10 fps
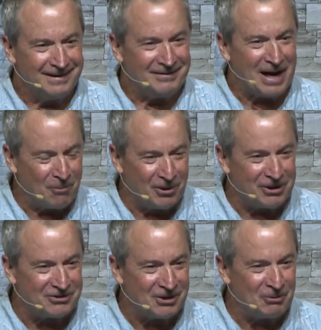that word
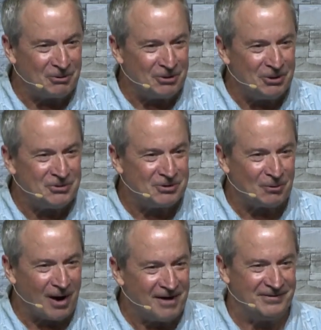is so used so
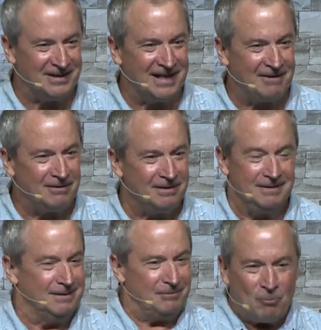often.
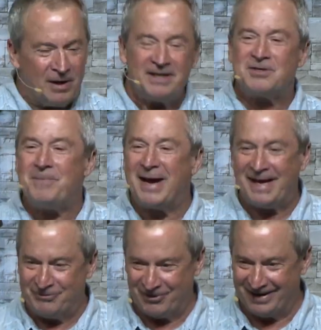What is a
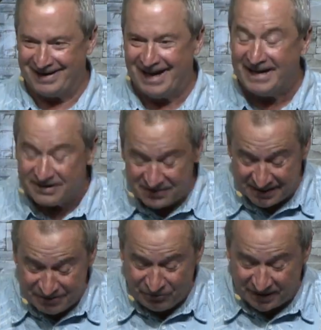mandrake? And it's
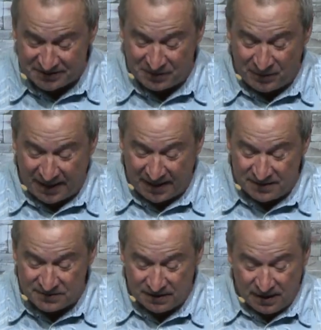interesting
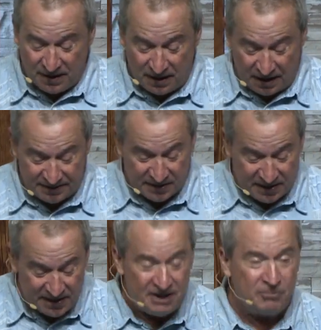because it's a
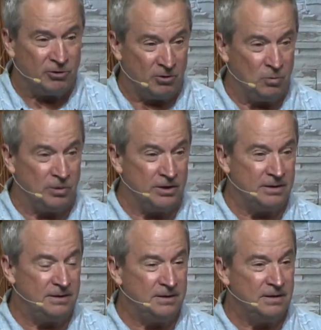Hebrew
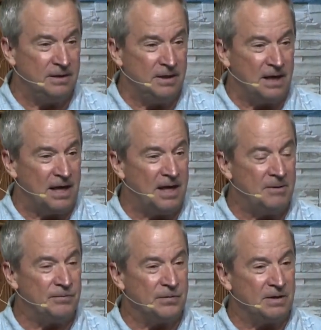word
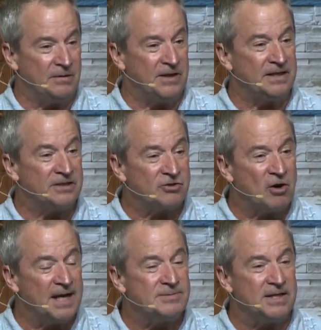um, that
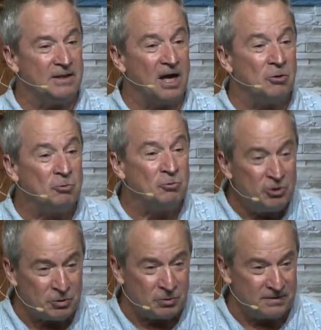describes a, a
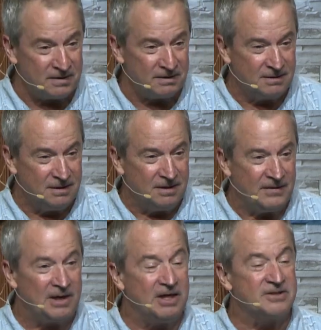root
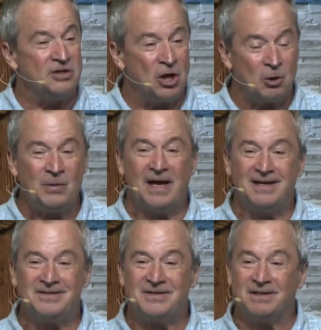that is known
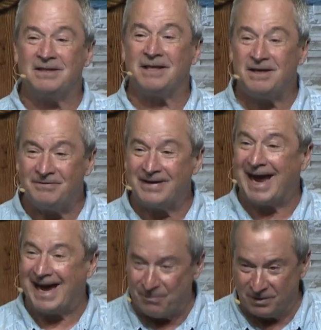as the love
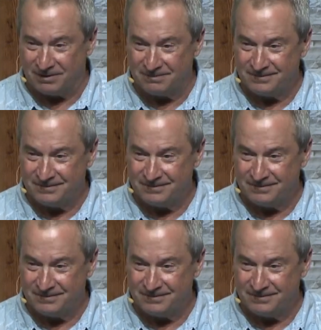apple.